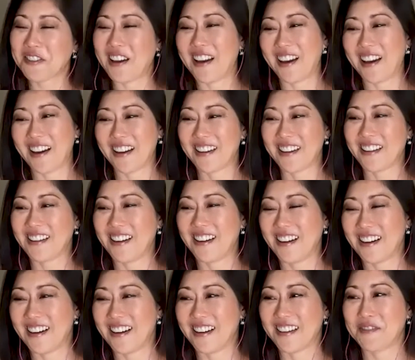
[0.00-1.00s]
And
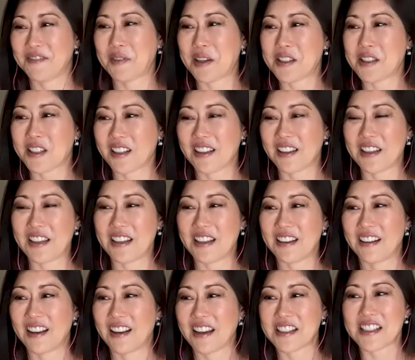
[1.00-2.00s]
basically
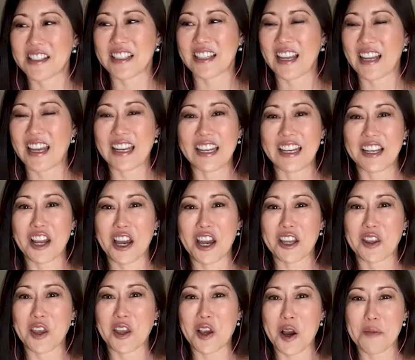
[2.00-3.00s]
in
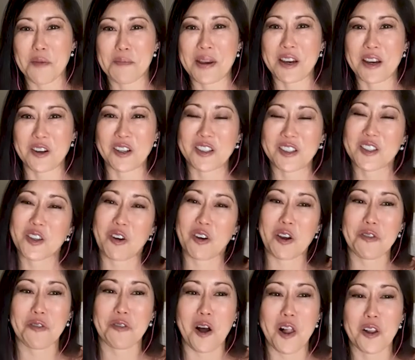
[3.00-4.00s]
1989, they got married. So
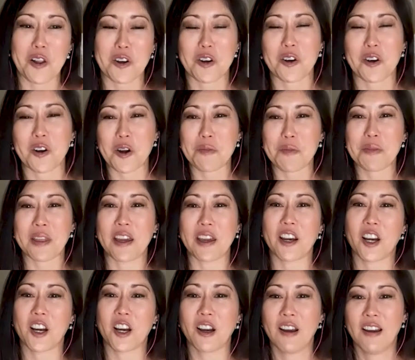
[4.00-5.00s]
I followed her up
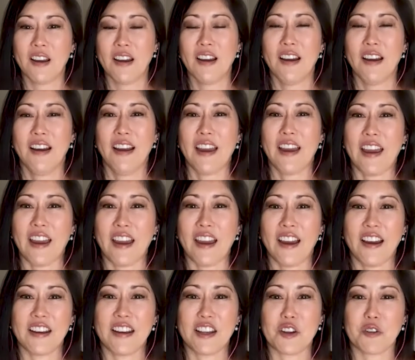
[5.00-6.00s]
there,
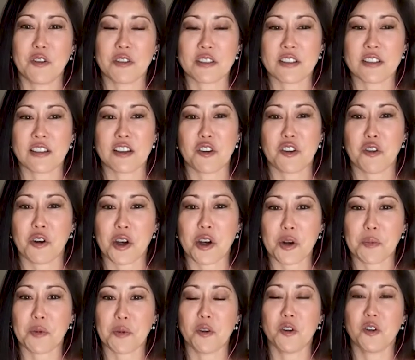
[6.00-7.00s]
and it was an
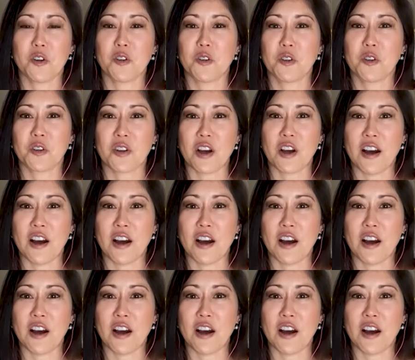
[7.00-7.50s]
incredible